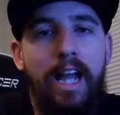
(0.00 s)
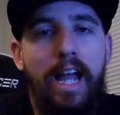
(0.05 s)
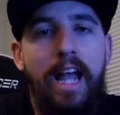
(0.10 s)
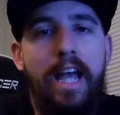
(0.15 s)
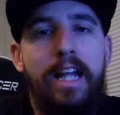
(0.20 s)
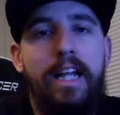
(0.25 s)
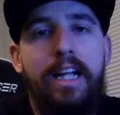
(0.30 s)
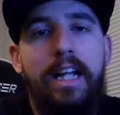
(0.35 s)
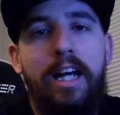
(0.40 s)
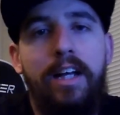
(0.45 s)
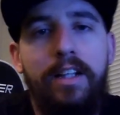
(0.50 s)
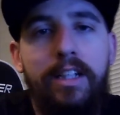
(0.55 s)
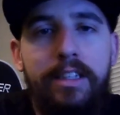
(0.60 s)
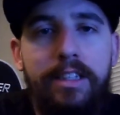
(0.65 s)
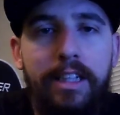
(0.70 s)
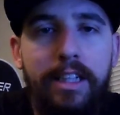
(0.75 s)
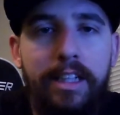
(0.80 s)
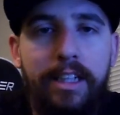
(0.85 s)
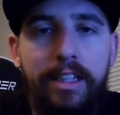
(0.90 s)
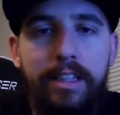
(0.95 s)
handing out the
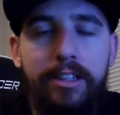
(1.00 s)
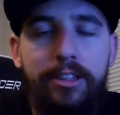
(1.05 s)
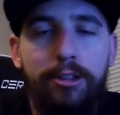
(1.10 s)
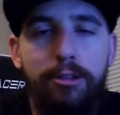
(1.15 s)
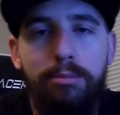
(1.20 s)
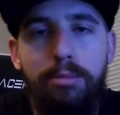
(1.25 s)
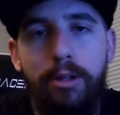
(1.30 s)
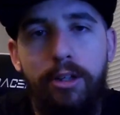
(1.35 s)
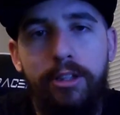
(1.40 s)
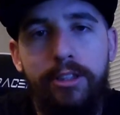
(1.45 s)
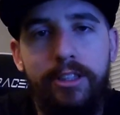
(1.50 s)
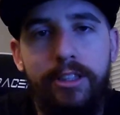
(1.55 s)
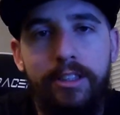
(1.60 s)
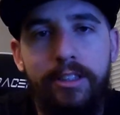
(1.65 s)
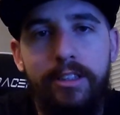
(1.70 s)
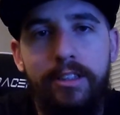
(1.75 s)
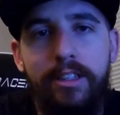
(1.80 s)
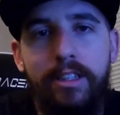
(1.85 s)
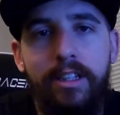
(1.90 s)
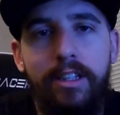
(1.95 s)
ticket to a
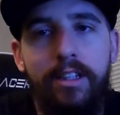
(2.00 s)
person.